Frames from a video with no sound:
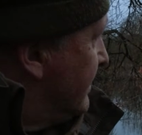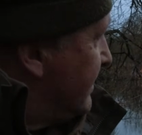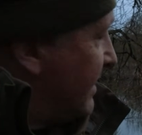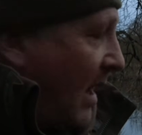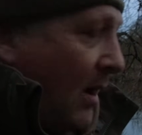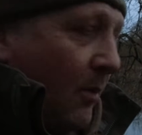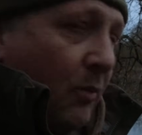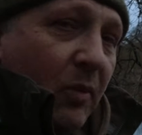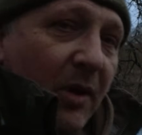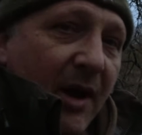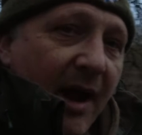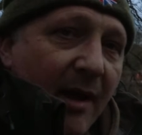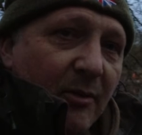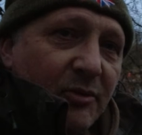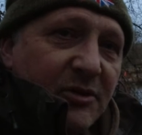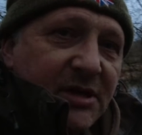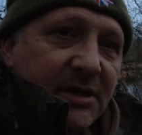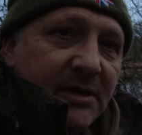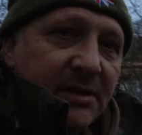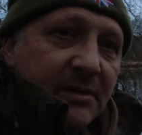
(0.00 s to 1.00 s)
So we're
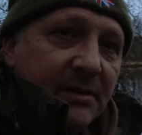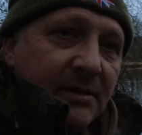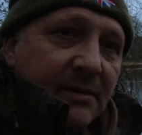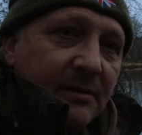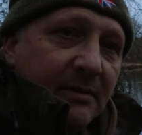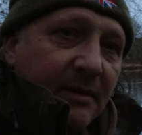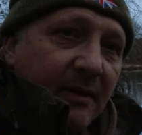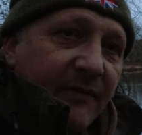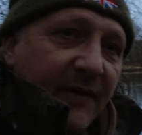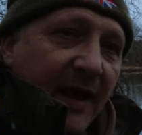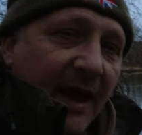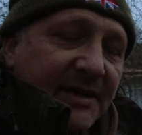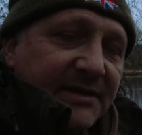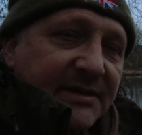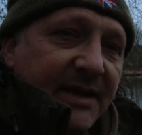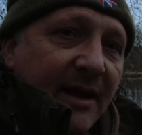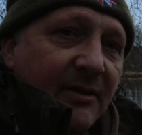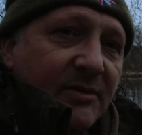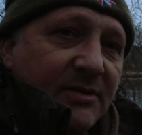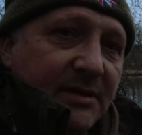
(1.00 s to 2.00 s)
out, they've
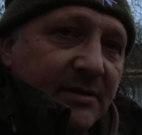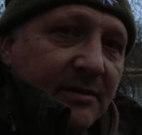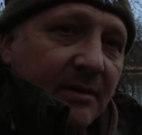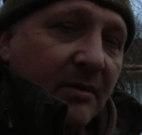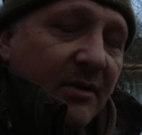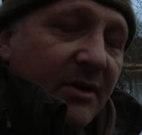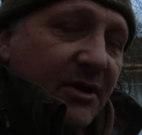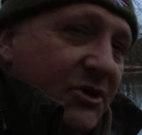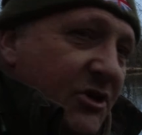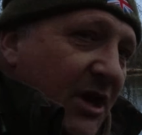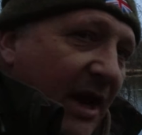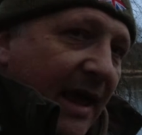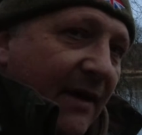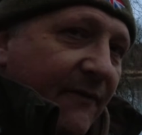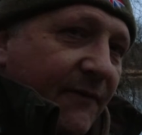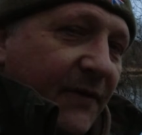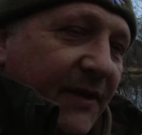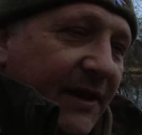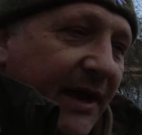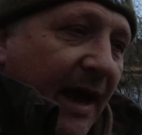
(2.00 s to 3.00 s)
cast out, I'm going to chill
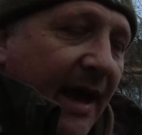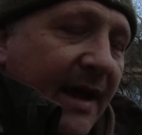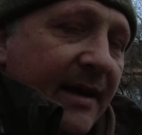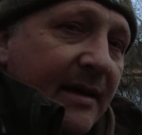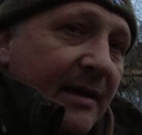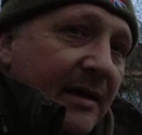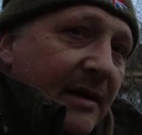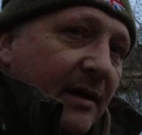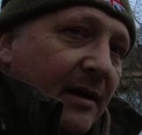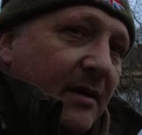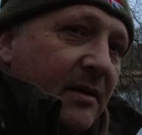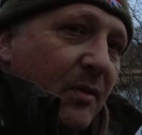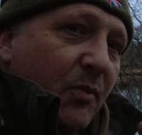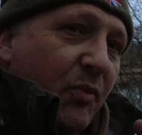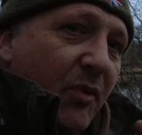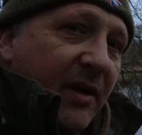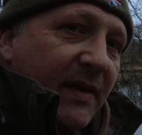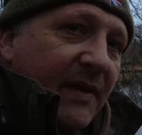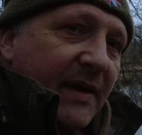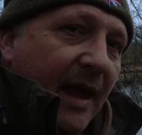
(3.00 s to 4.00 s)
out for the day, I'm going to
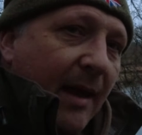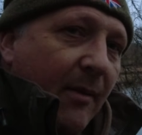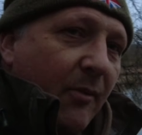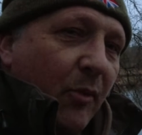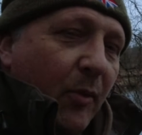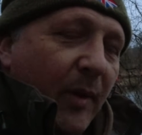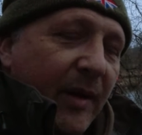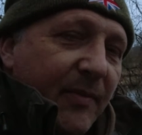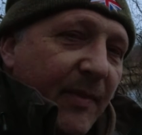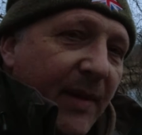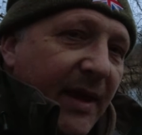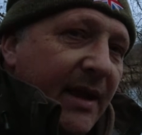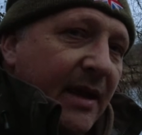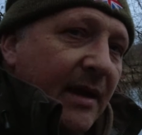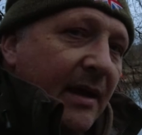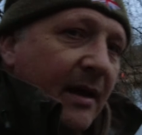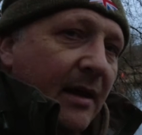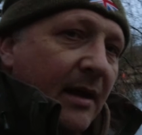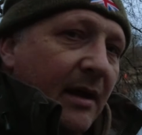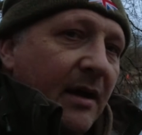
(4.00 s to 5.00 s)
bring the camera with me,
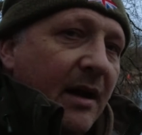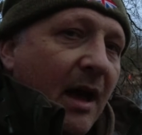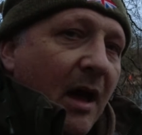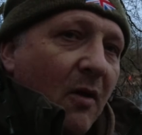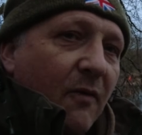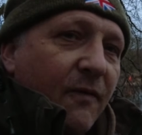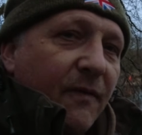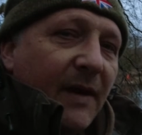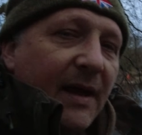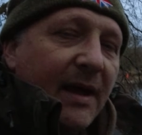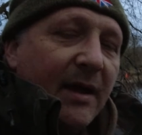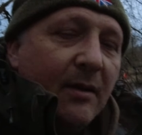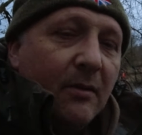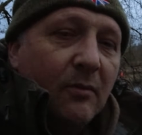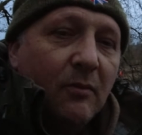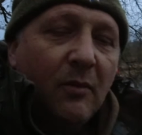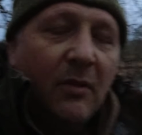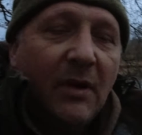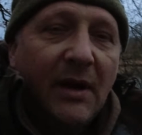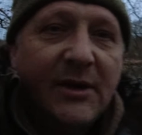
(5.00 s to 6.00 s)
and hopefully
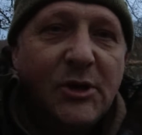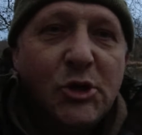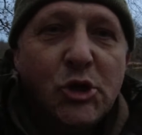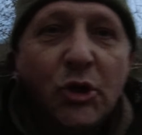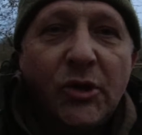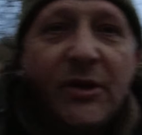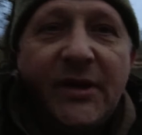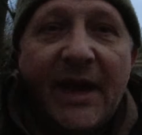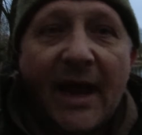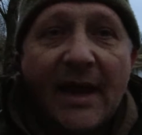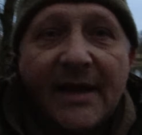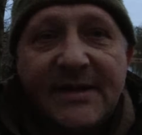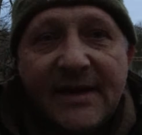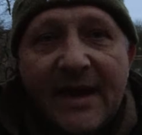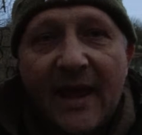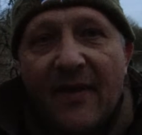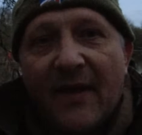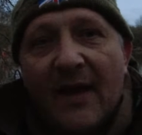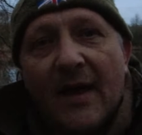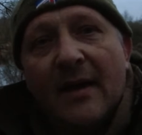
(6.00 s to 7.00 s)
we'll enjoy the day
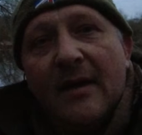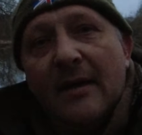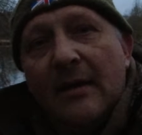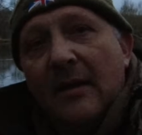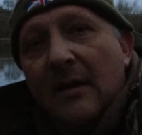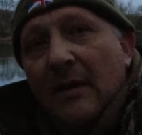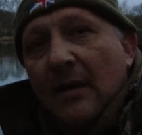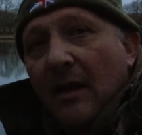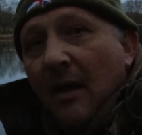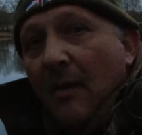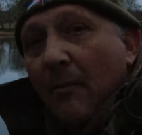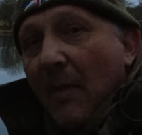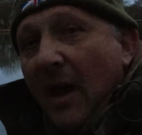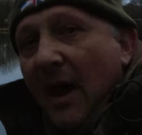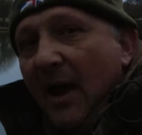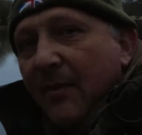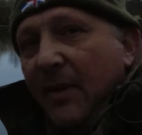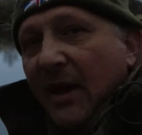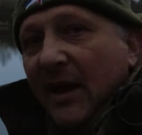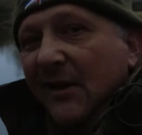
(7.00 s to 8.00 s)
together, and
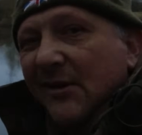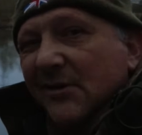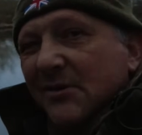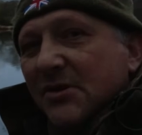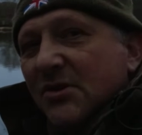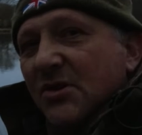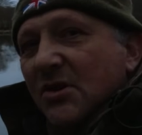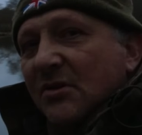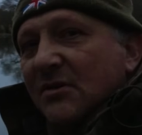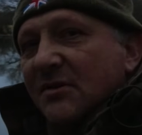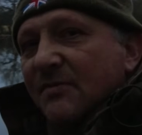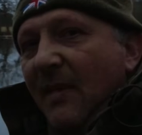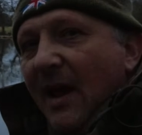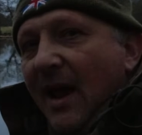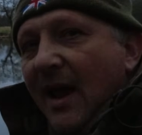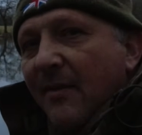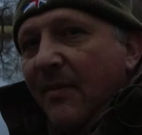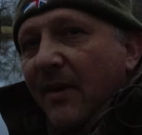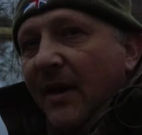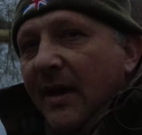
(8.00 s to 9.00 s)
maybe, just
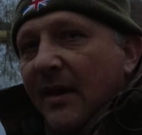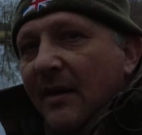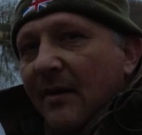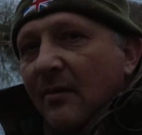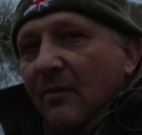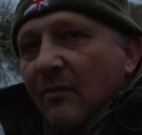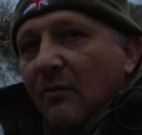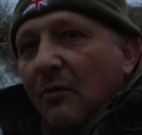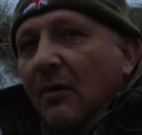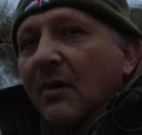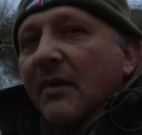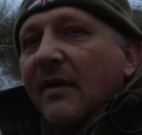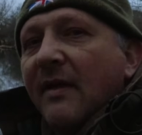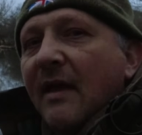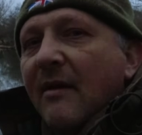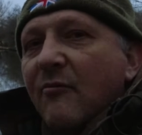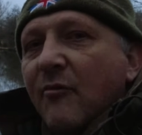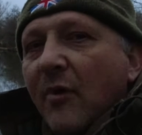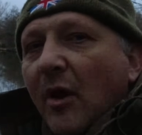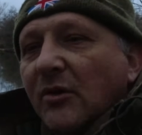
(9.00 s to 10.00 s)
maybe, one of
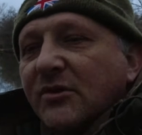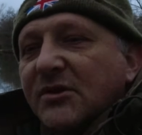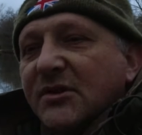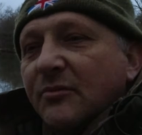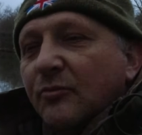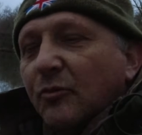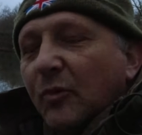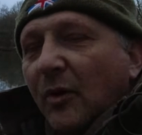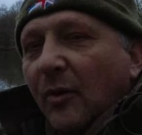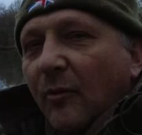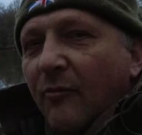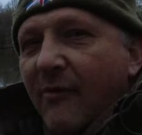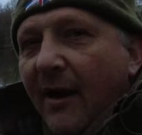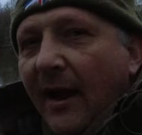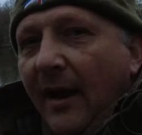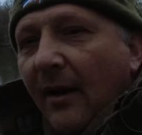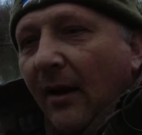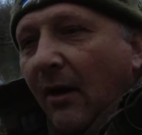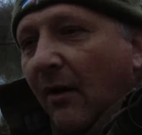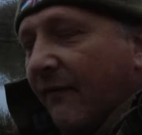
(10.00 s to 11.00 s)
them rods will
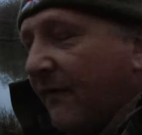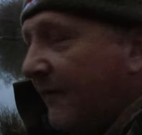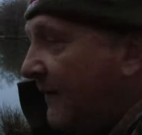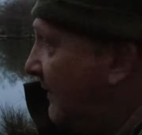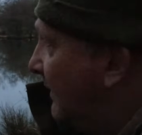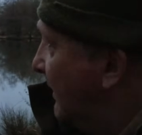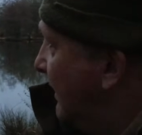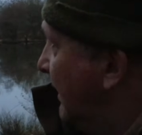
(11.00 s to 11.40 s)
rattle off.